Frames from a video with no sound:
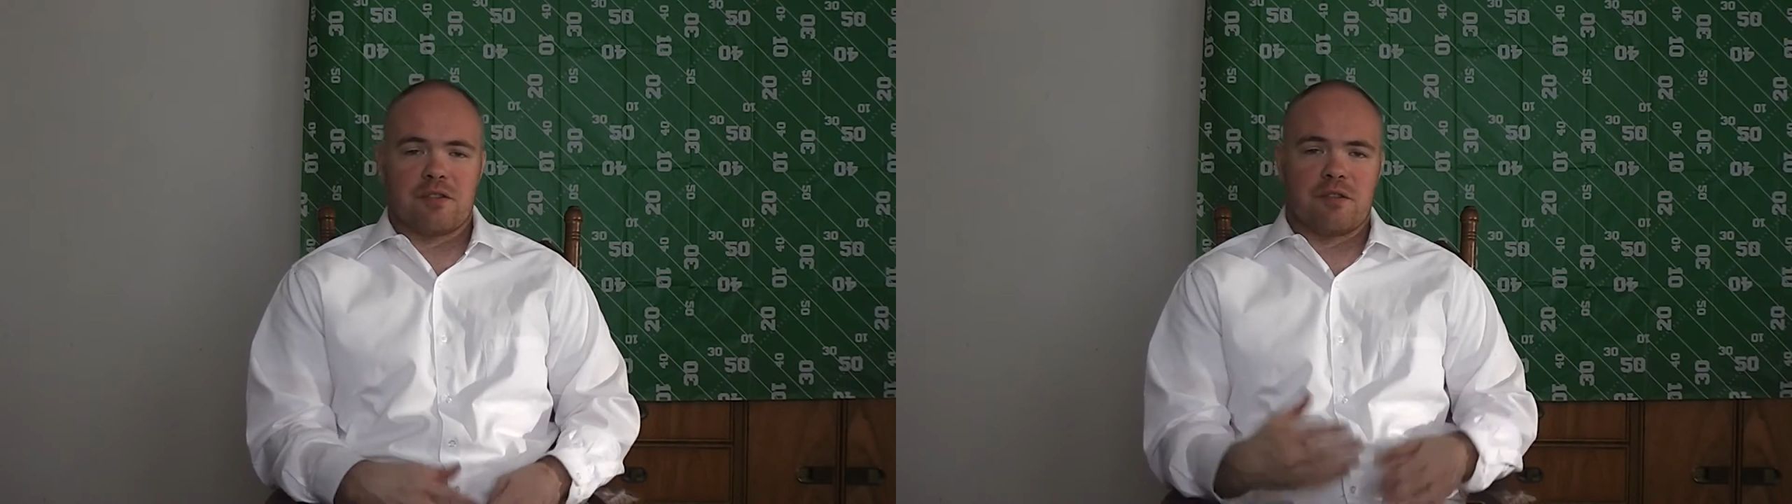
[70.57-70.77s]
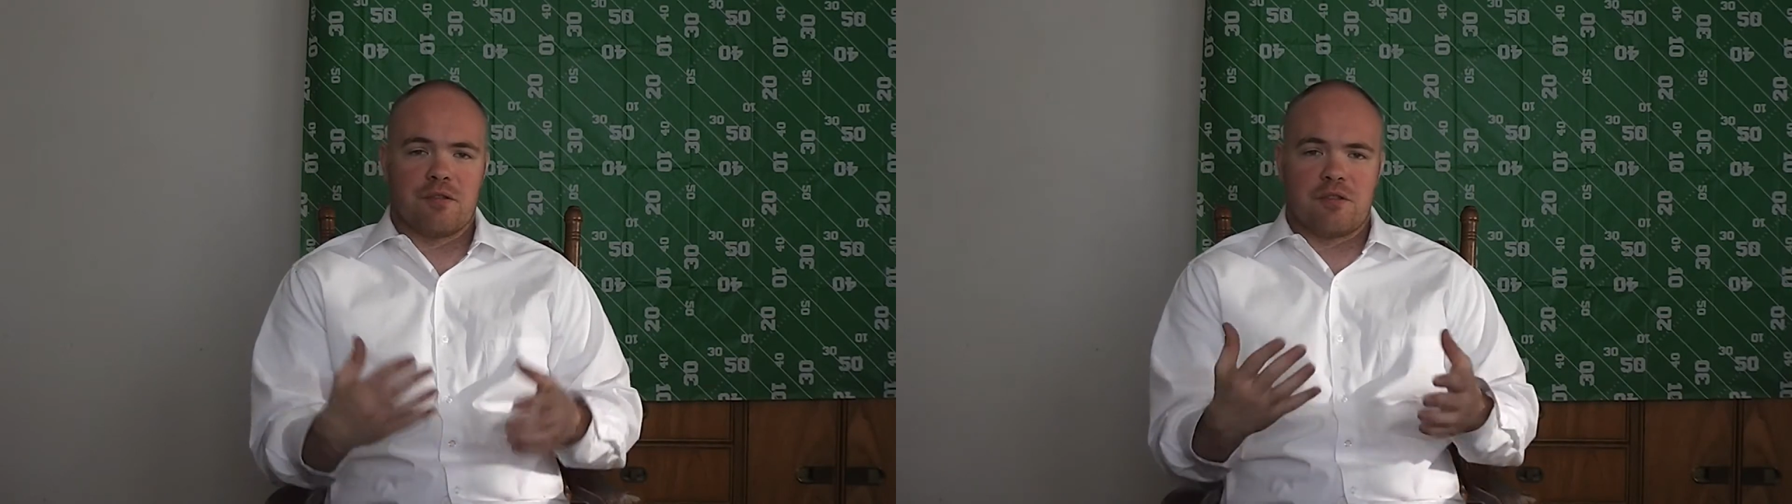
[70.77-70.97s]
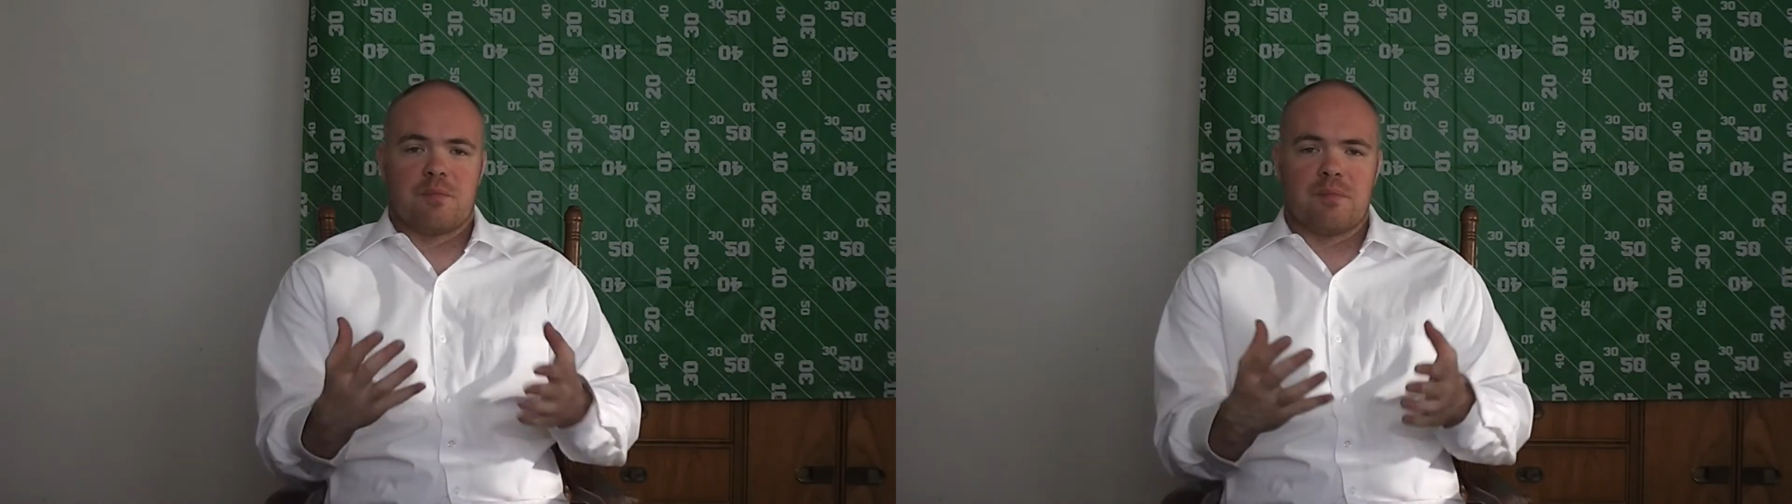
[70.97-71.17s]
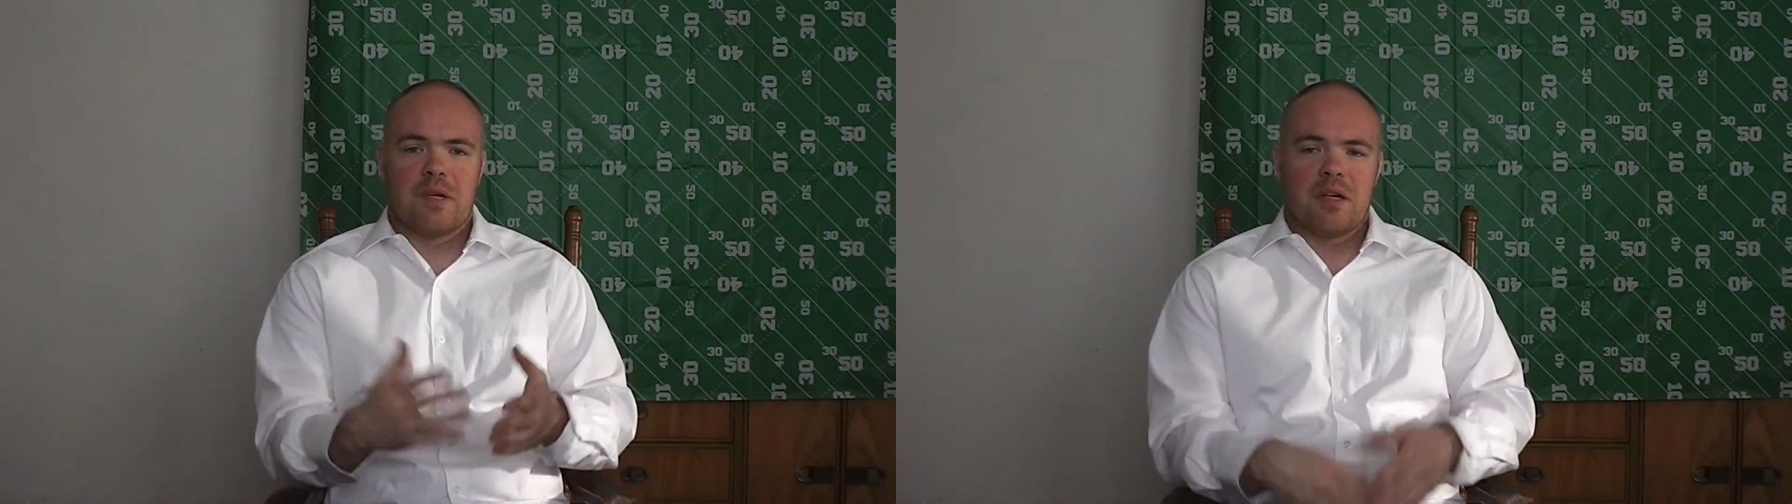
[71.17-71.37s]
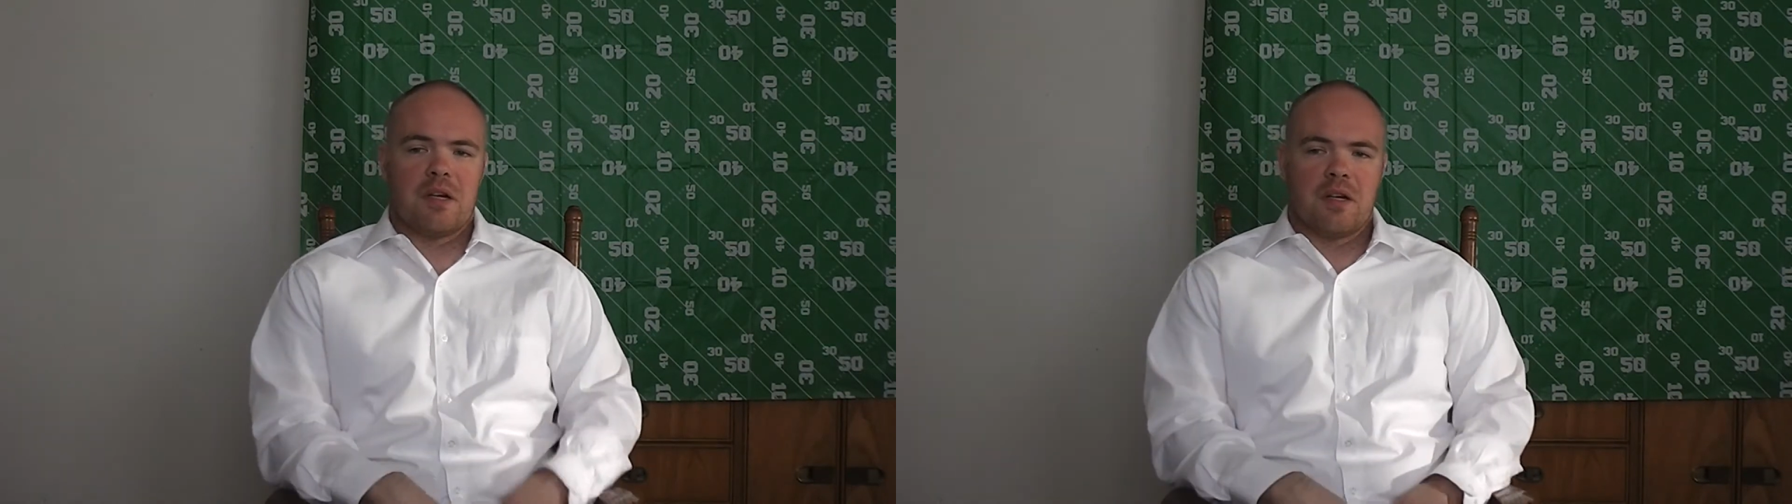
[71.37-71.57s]
So you should
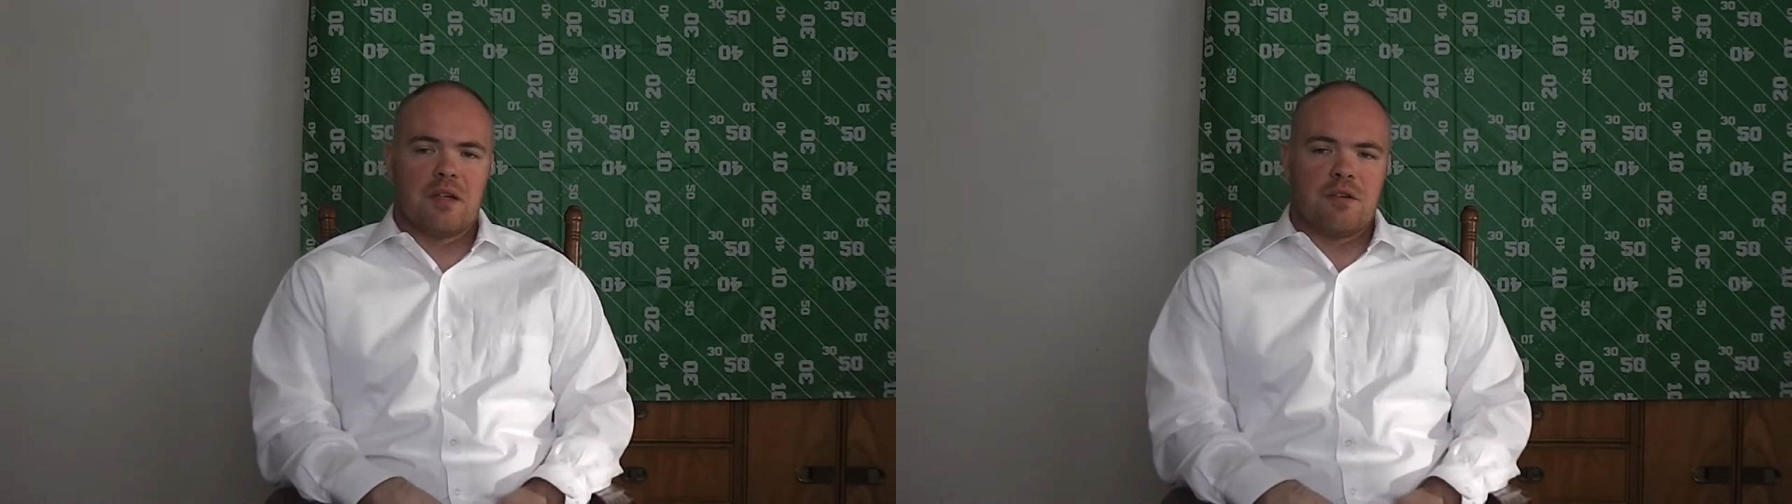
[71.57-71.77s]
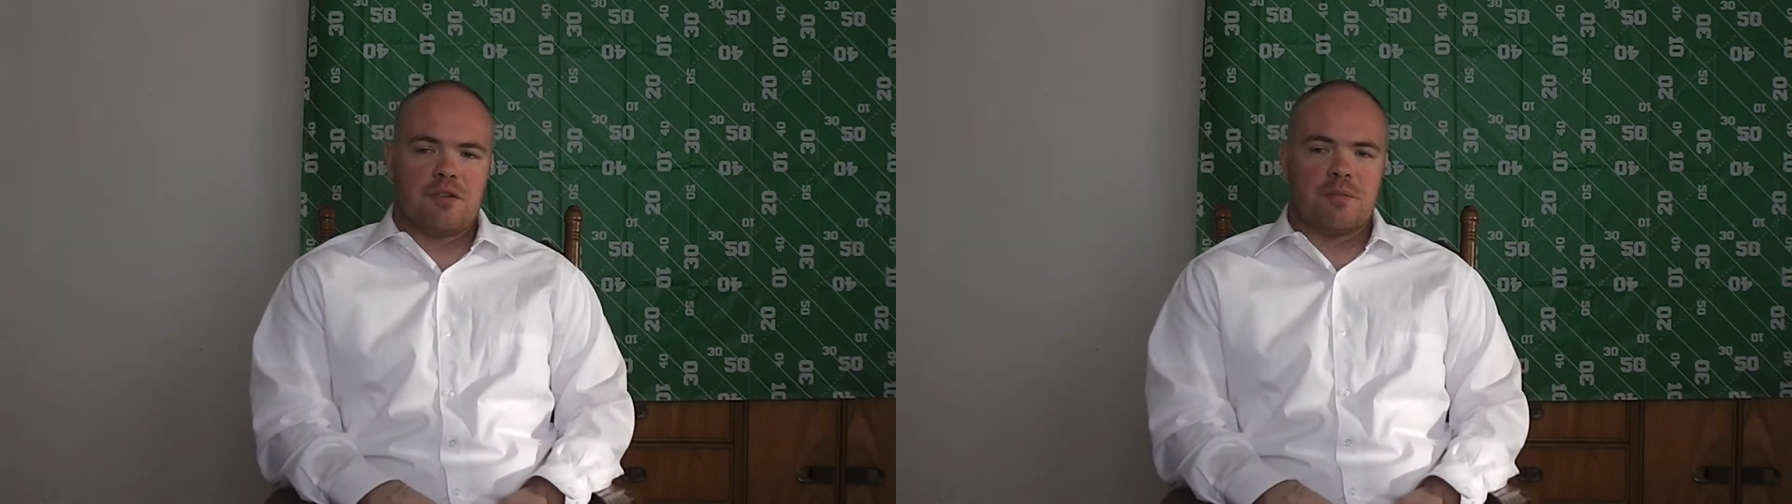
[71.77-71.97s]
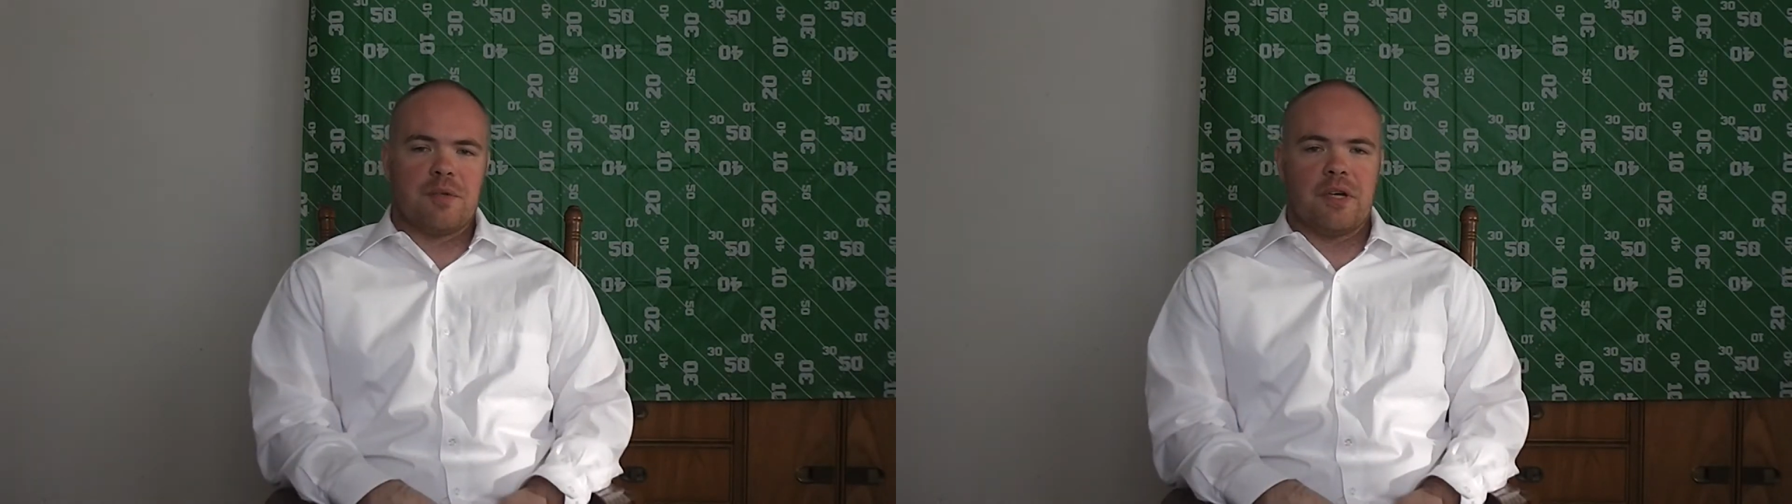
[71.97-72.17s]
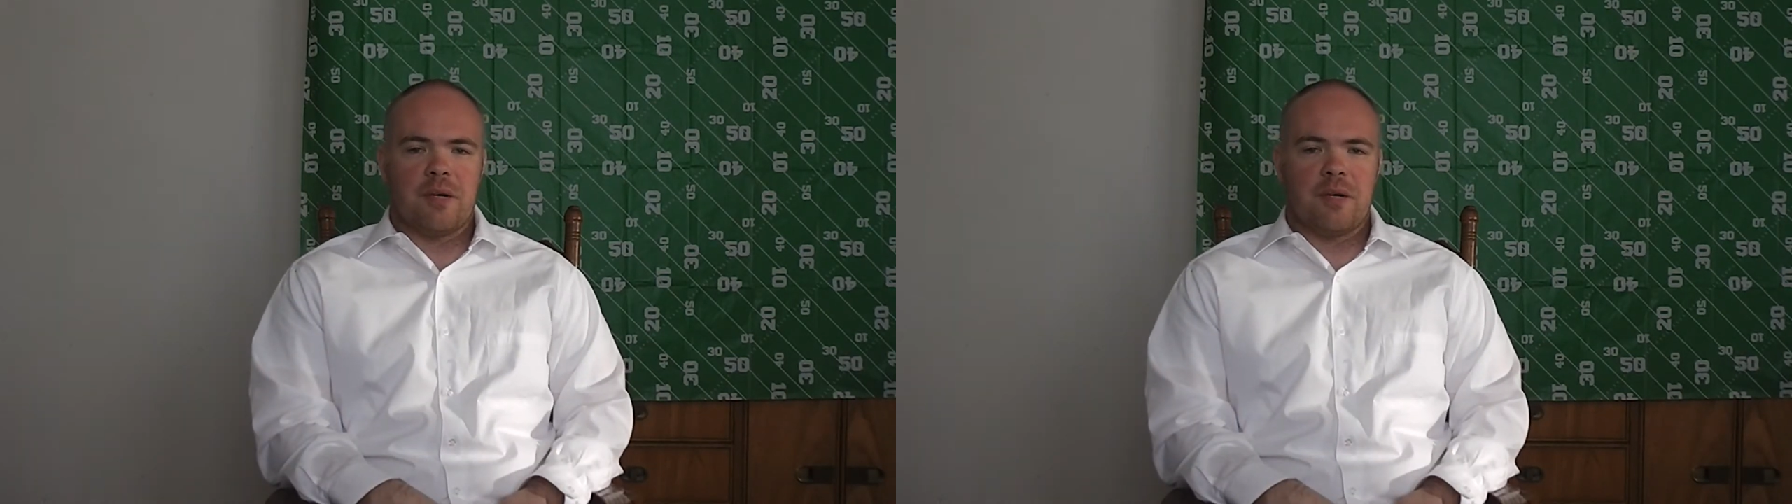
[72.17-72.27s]
be